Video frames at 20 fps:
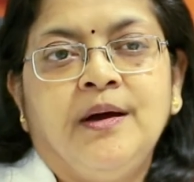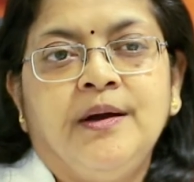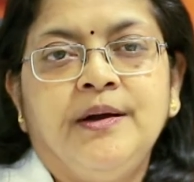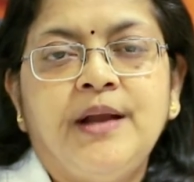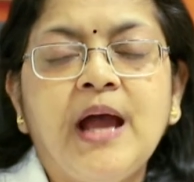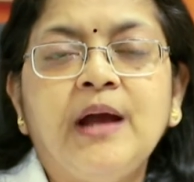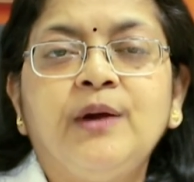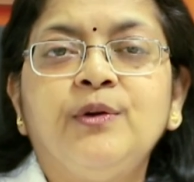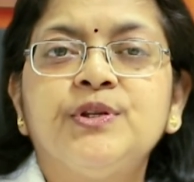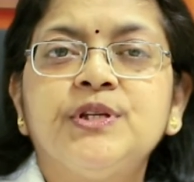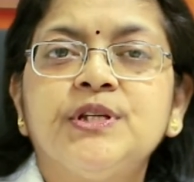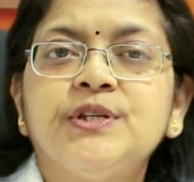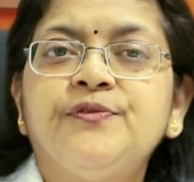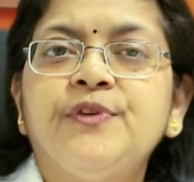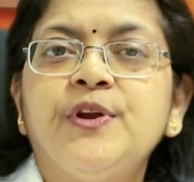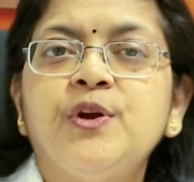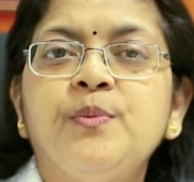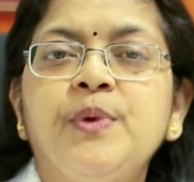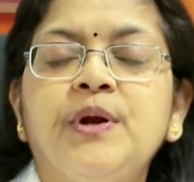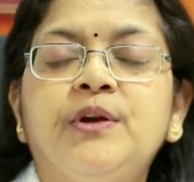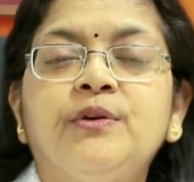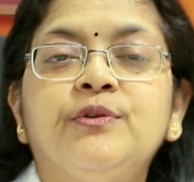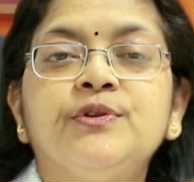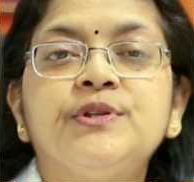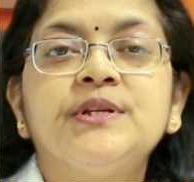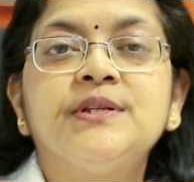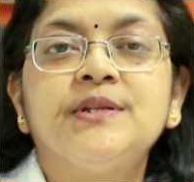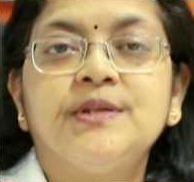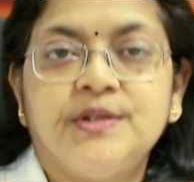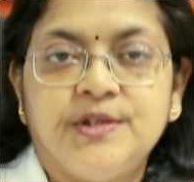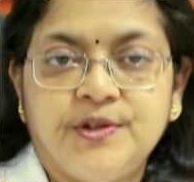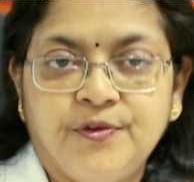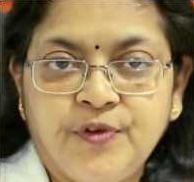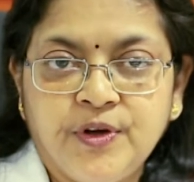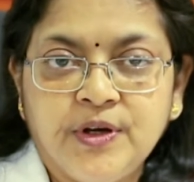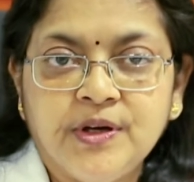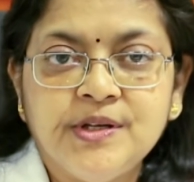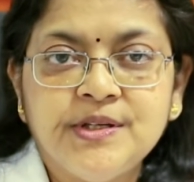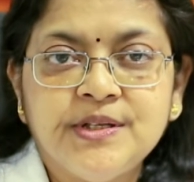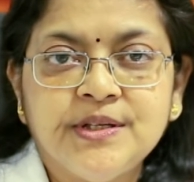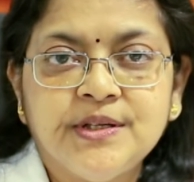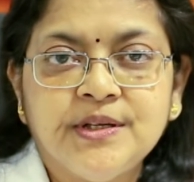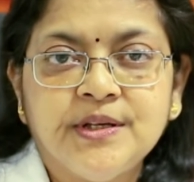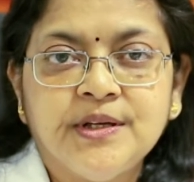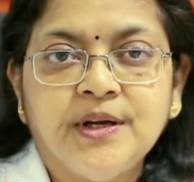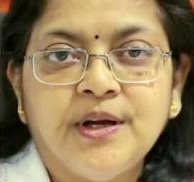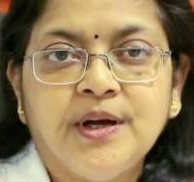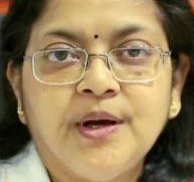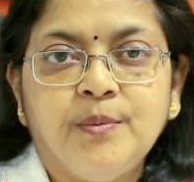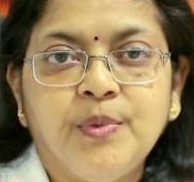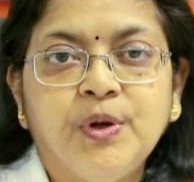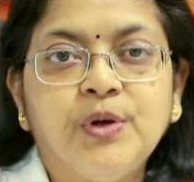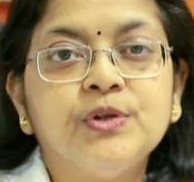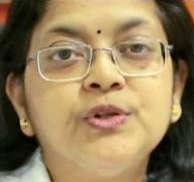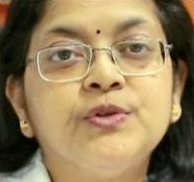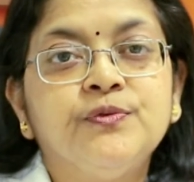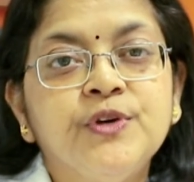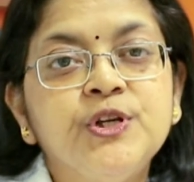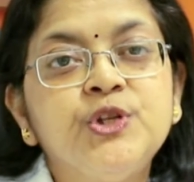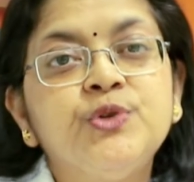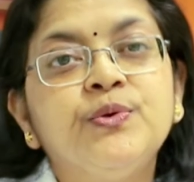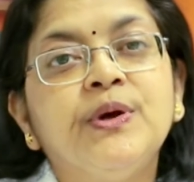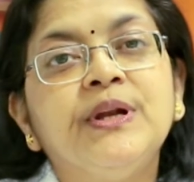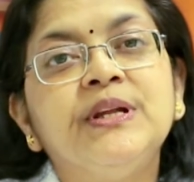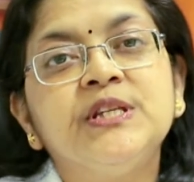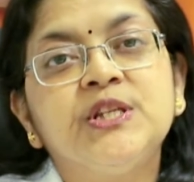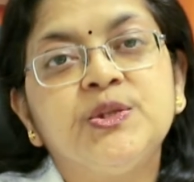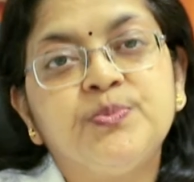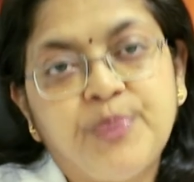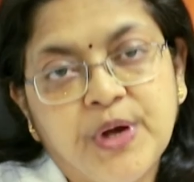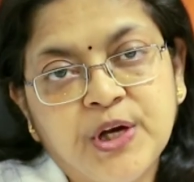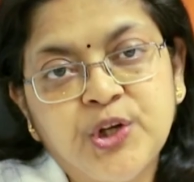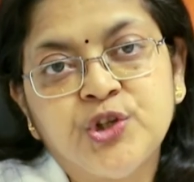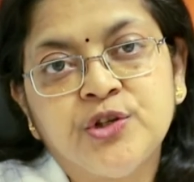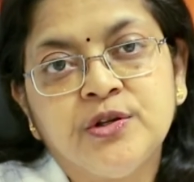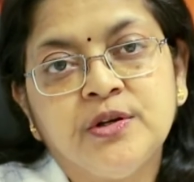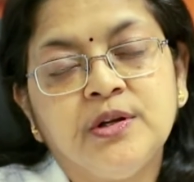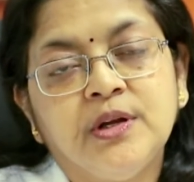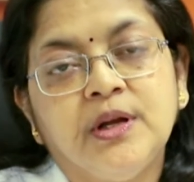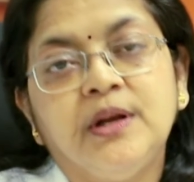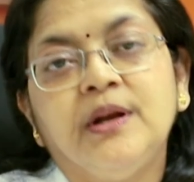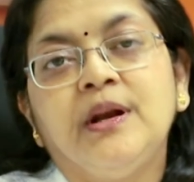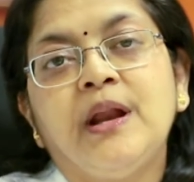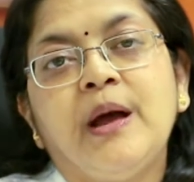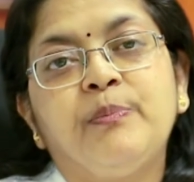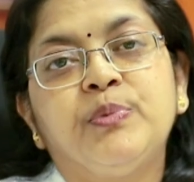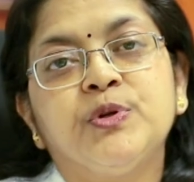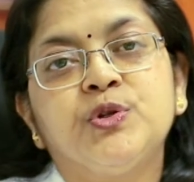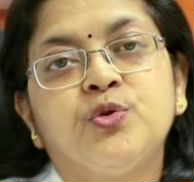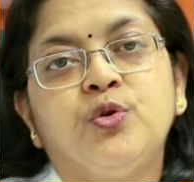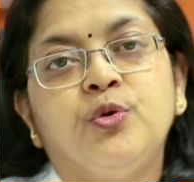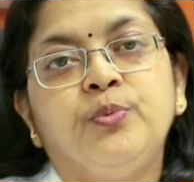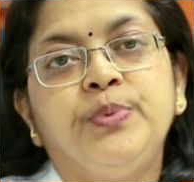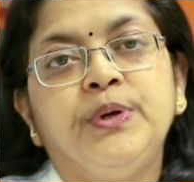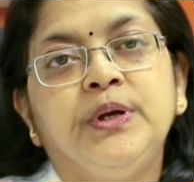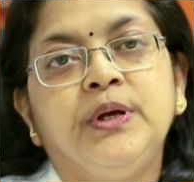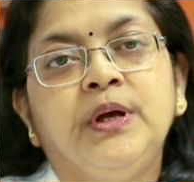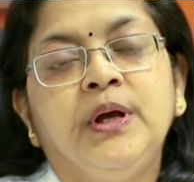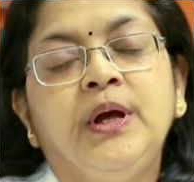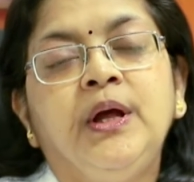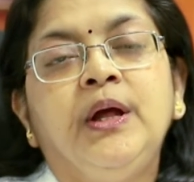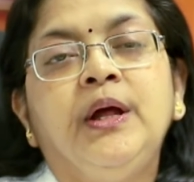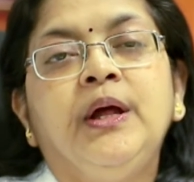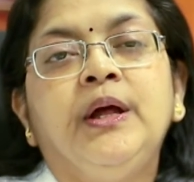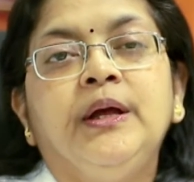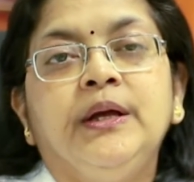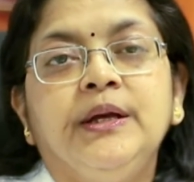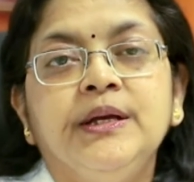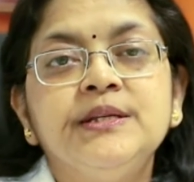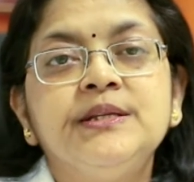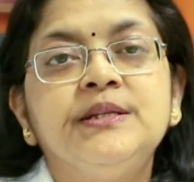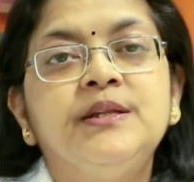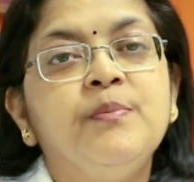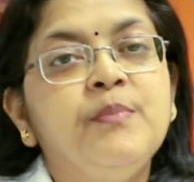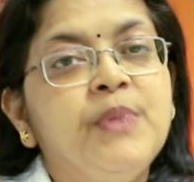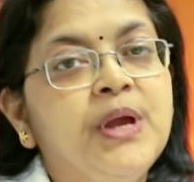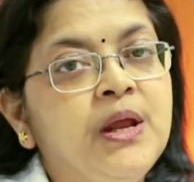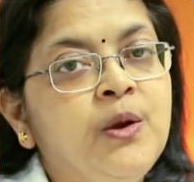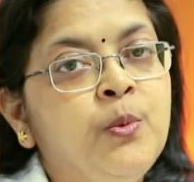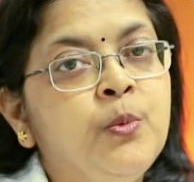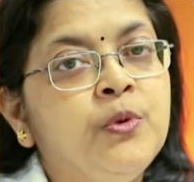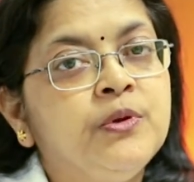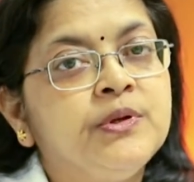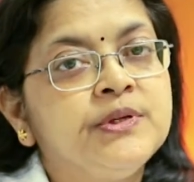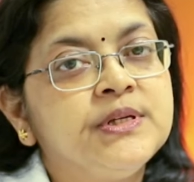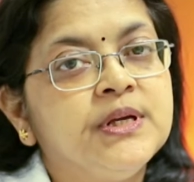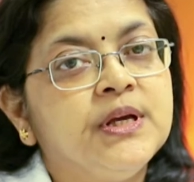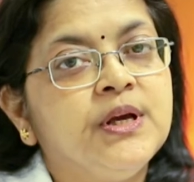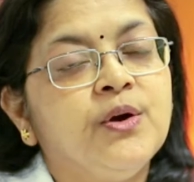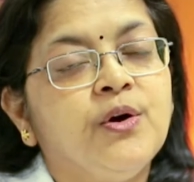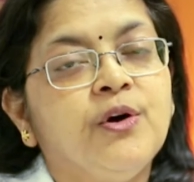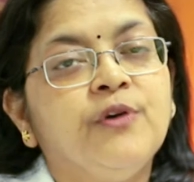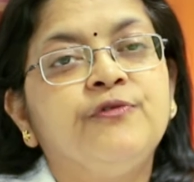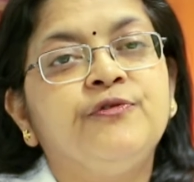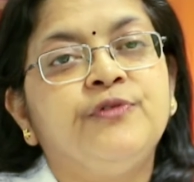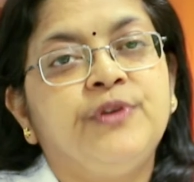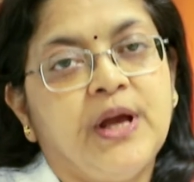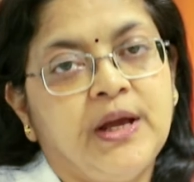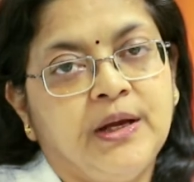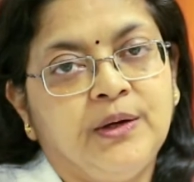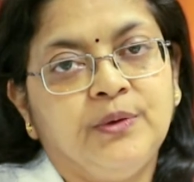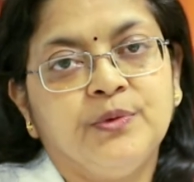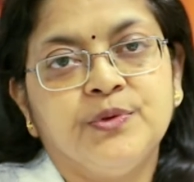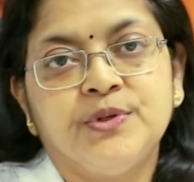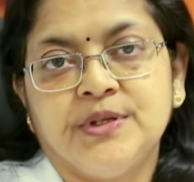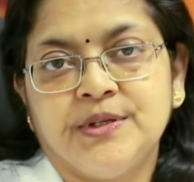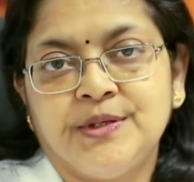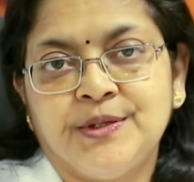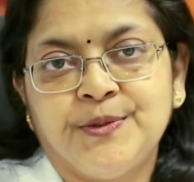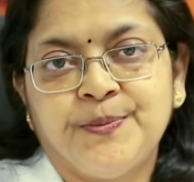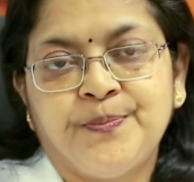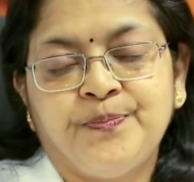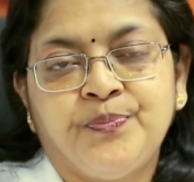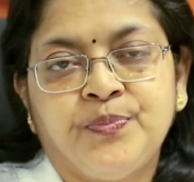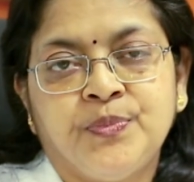Diagnosis of endometriosis is difficult because visual inspection in laparoscopy is the mainstay of diagnosis.